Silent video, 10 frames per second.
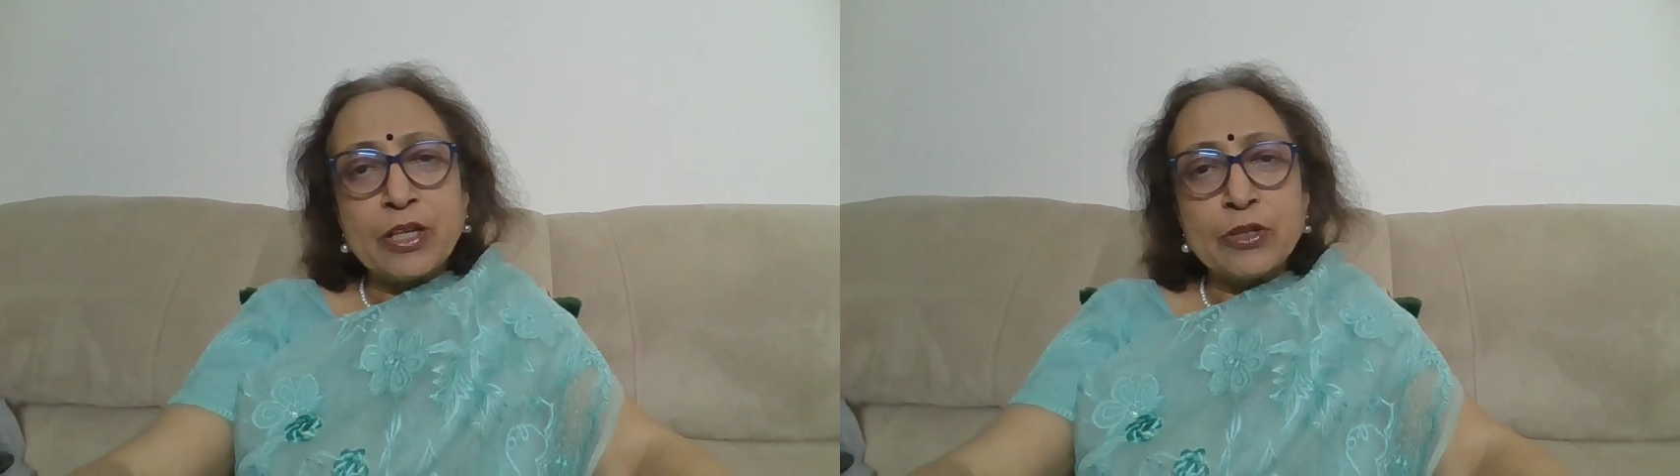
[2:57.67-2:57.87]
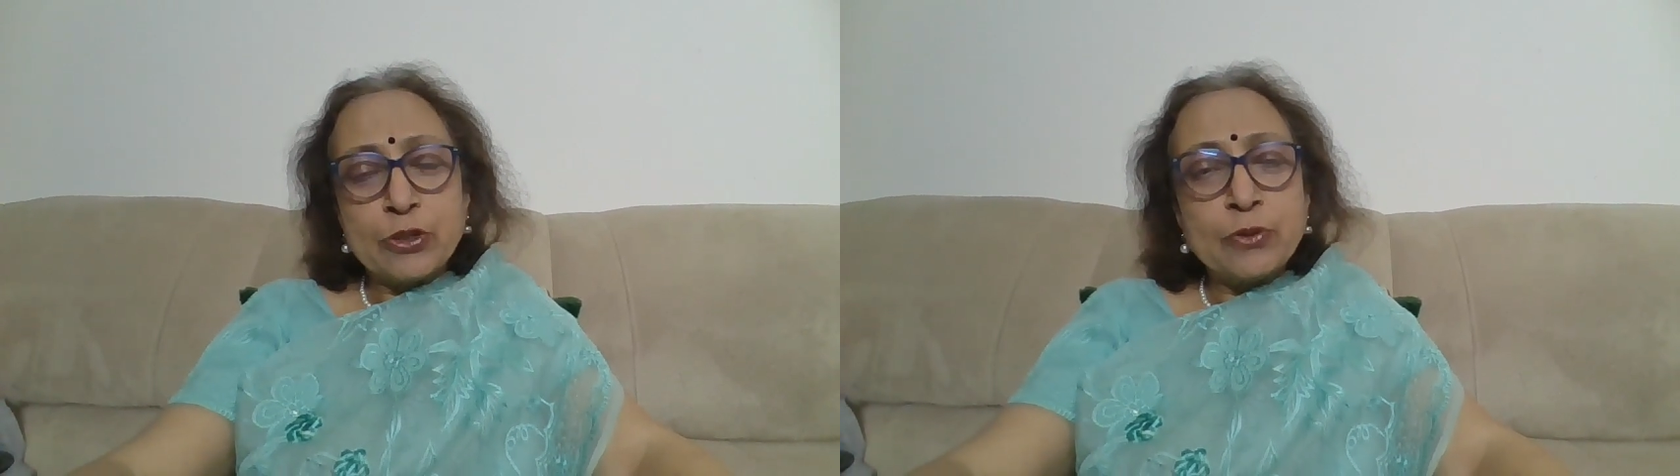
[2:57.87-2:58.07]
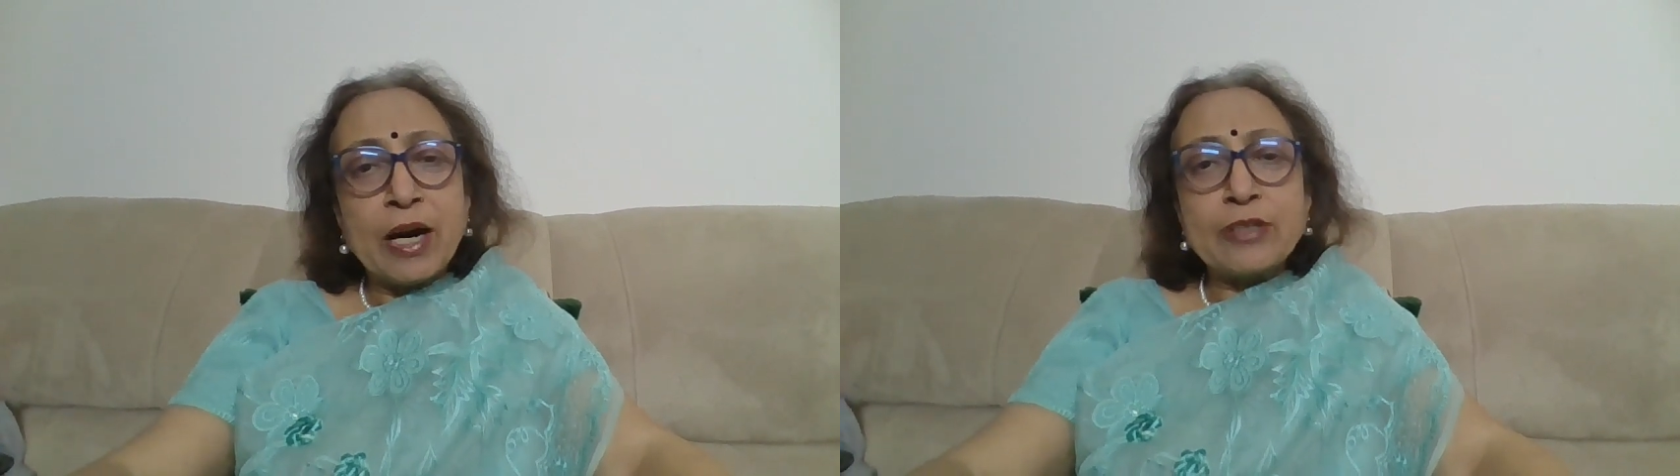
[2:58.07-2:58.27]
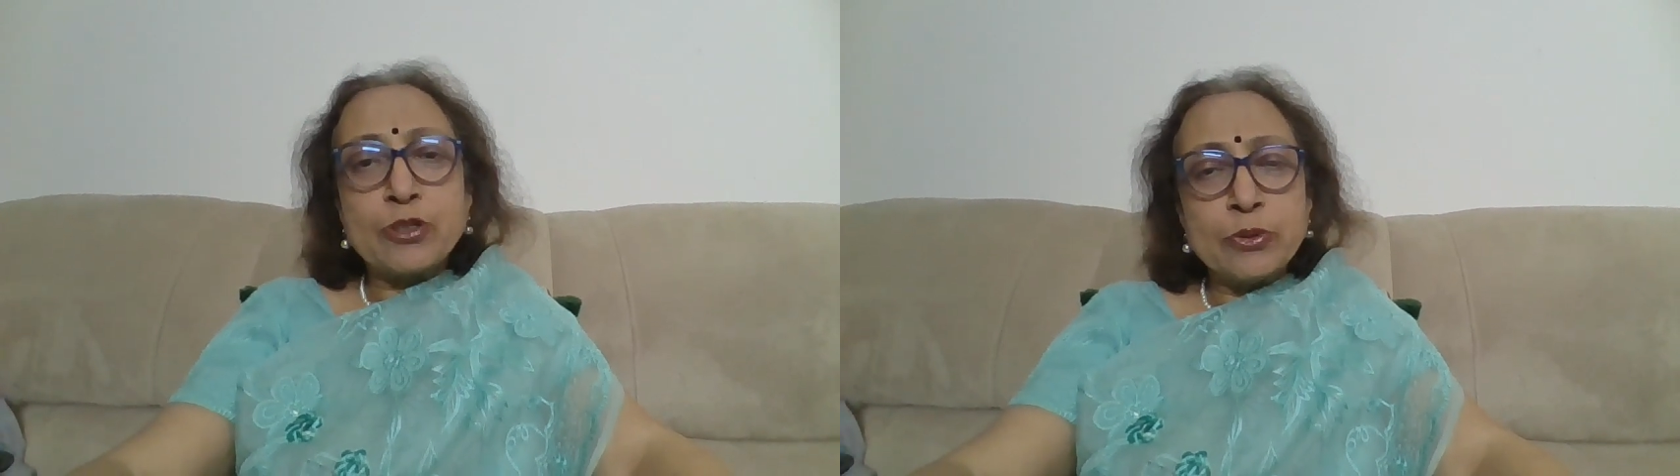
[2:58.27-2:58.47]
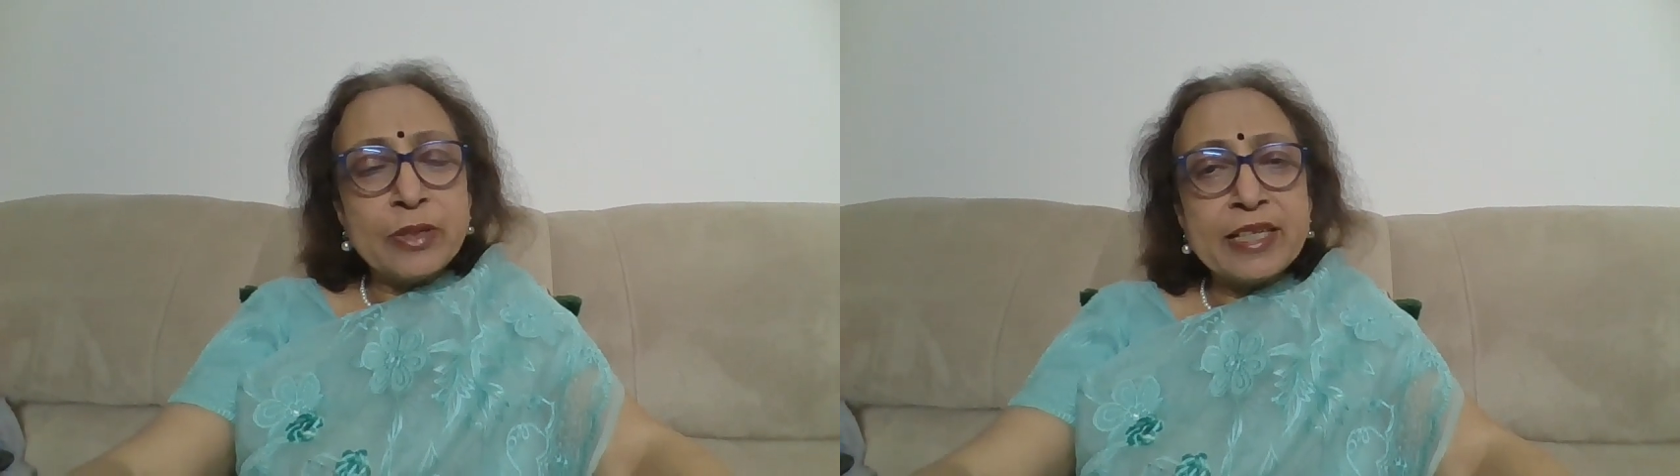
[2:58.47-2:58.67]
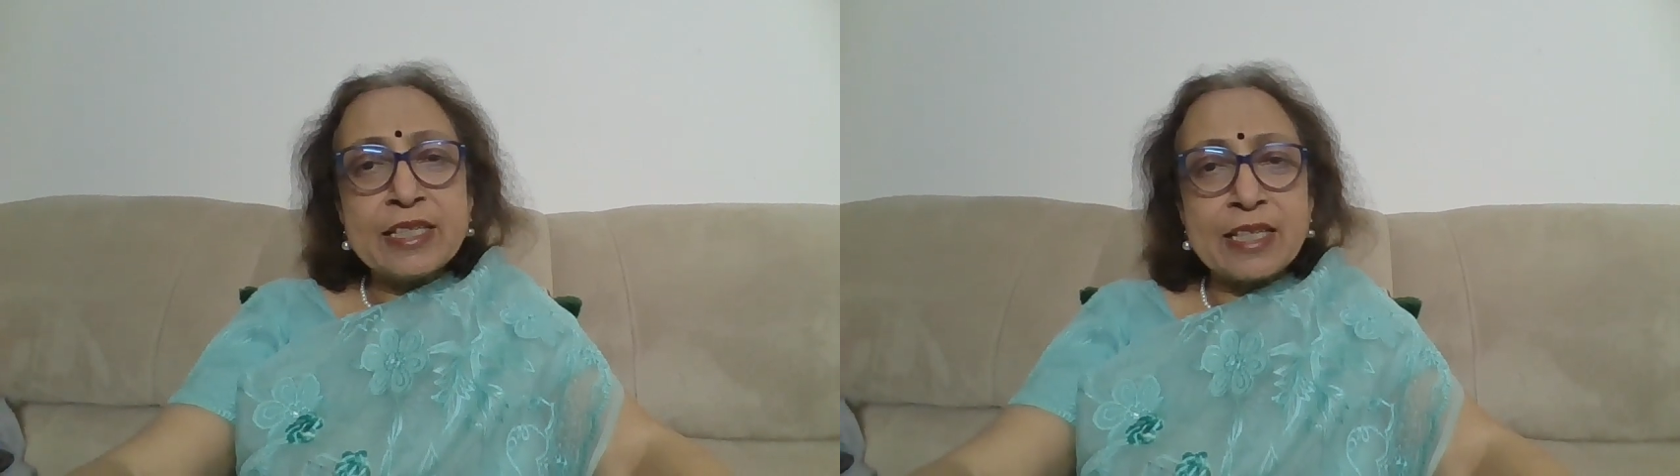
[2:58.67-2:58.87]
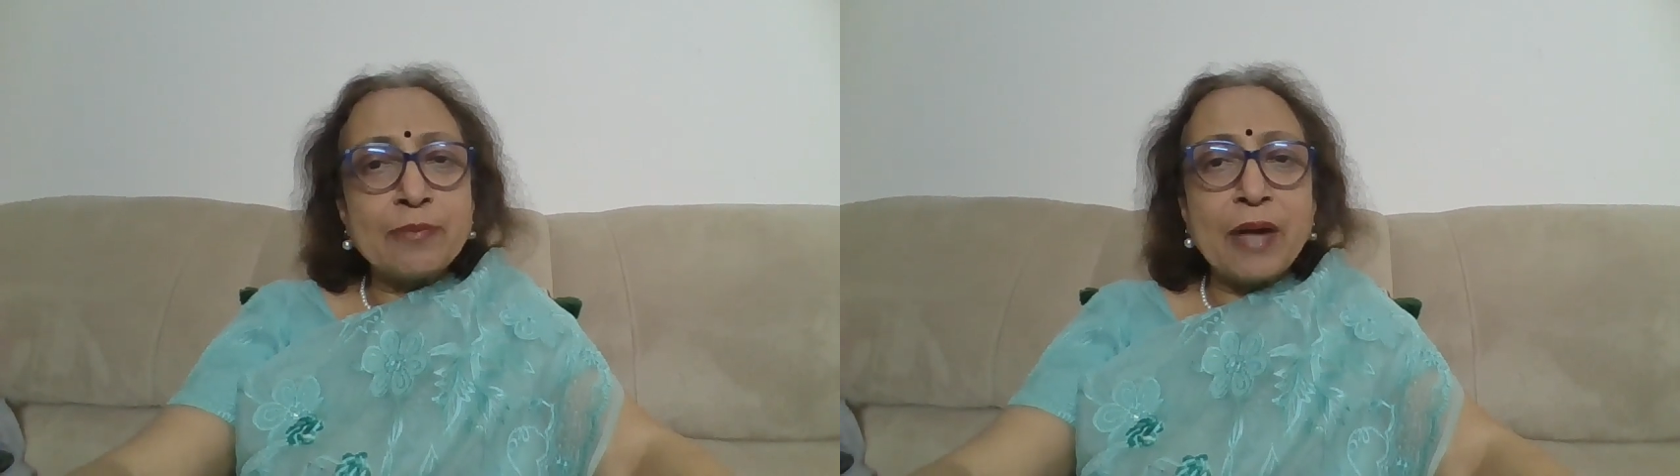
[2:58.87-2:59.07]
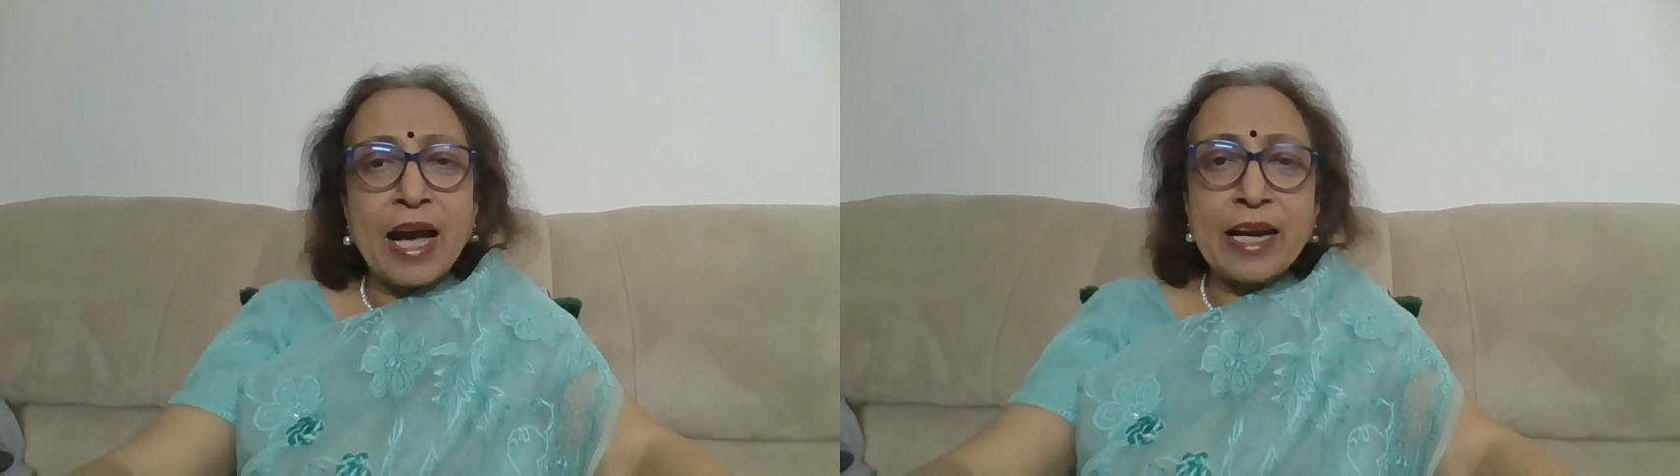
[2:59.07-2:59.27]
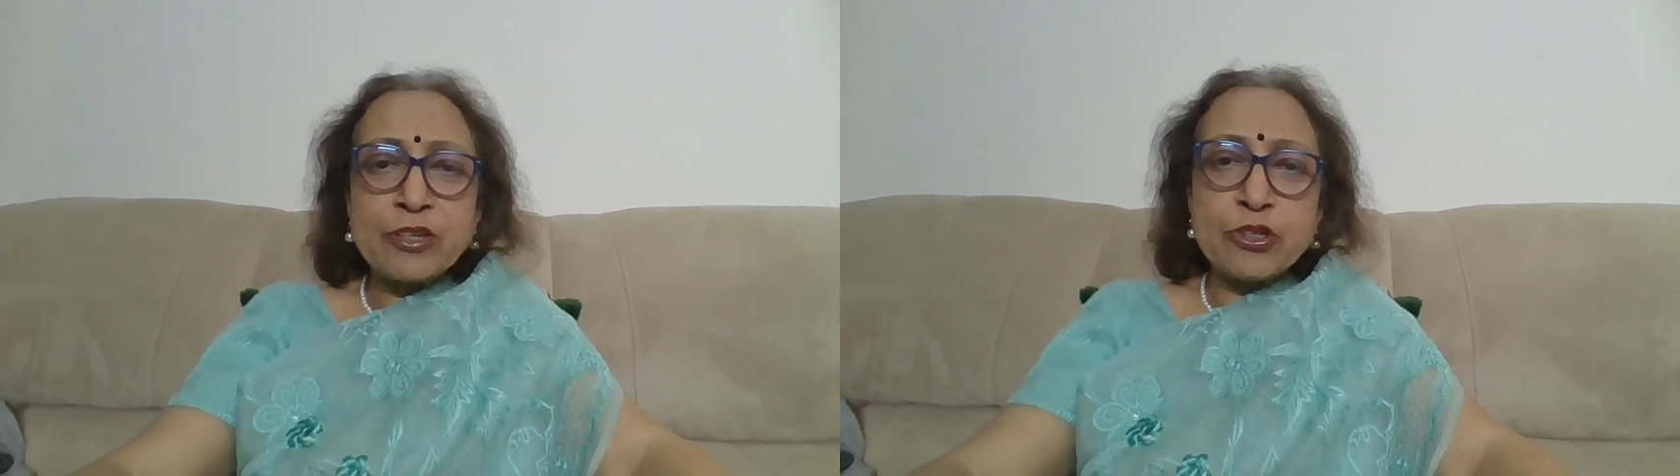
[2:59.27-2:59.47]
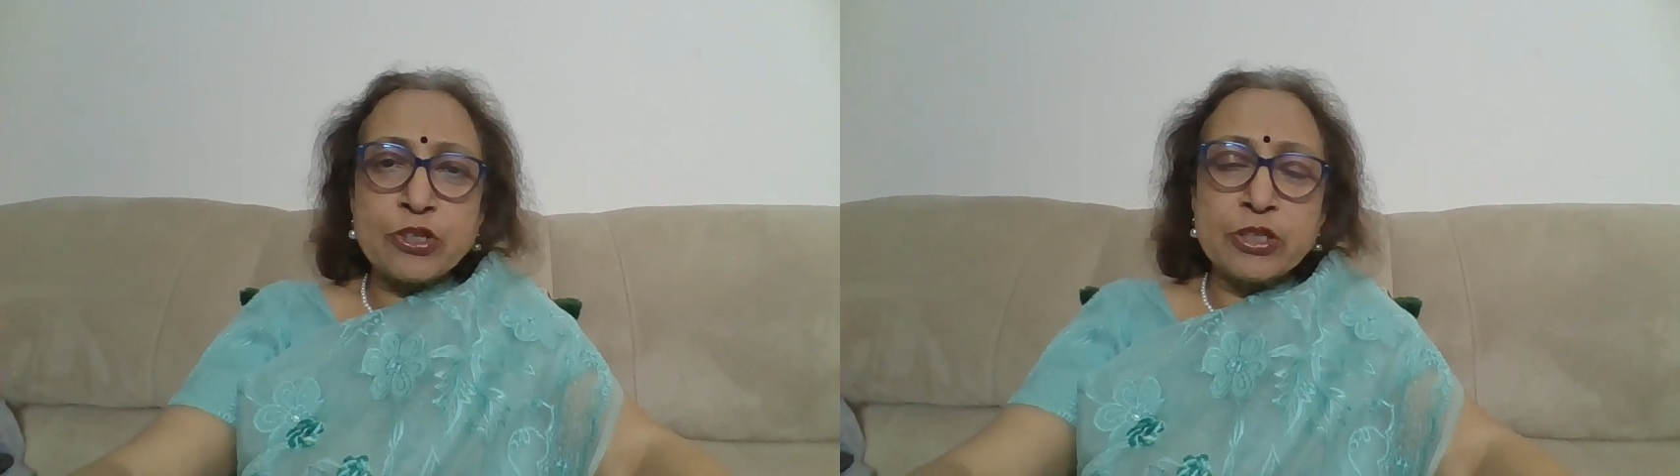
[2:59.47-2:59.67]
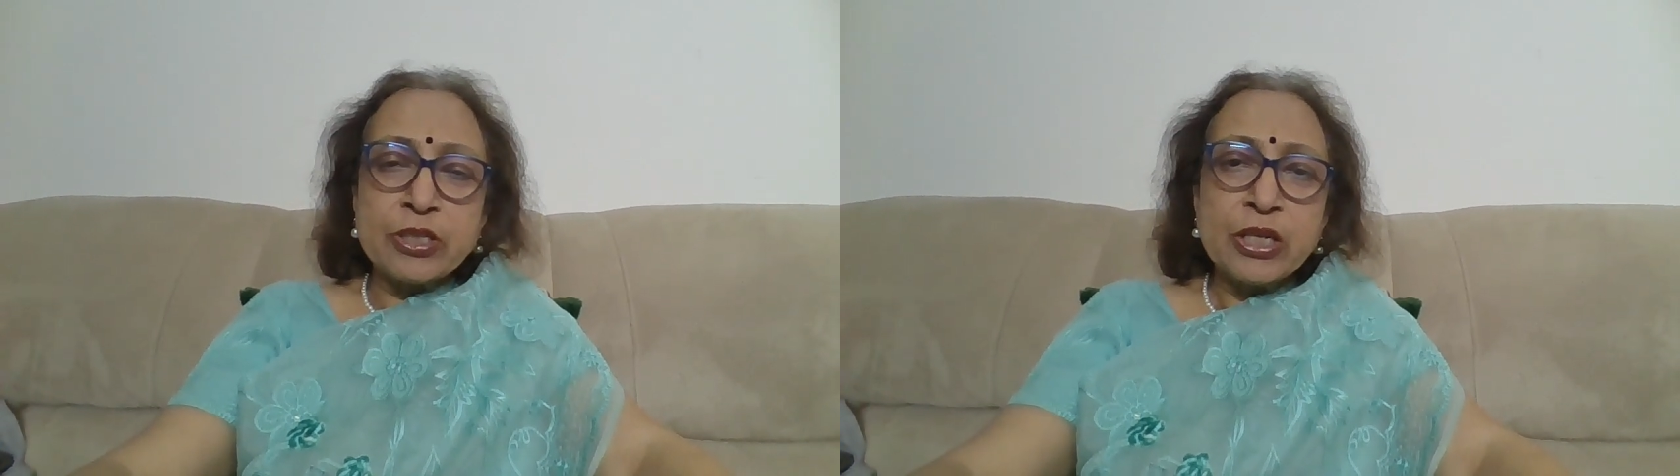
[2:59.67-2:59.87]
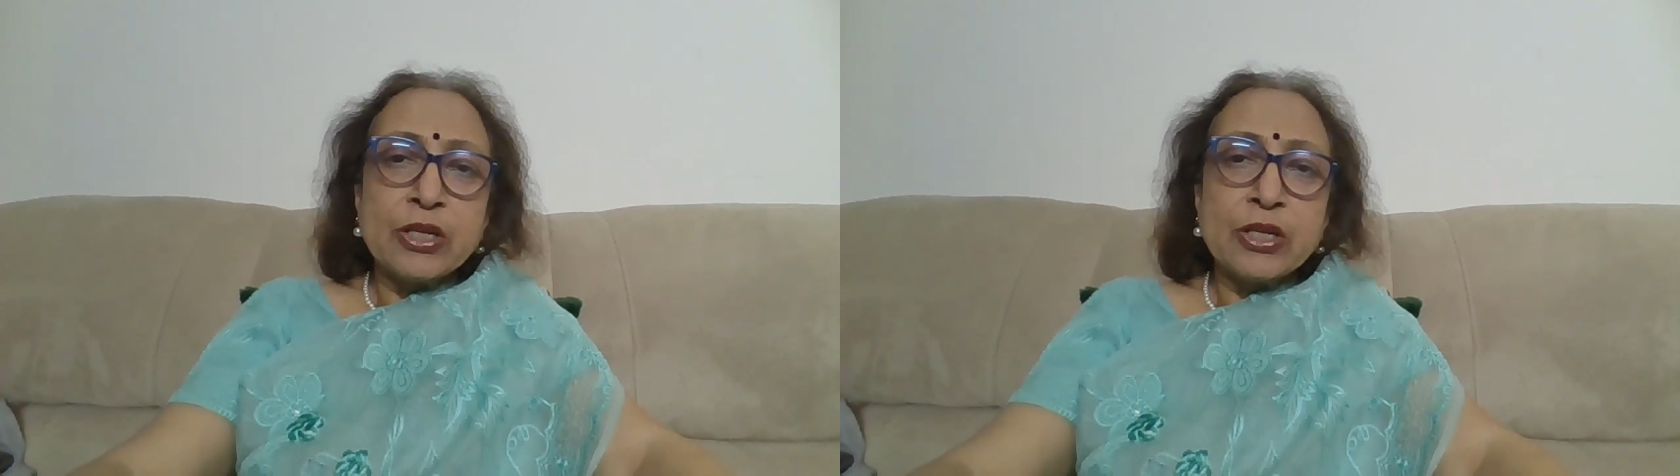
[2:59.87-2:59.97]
You are doing some action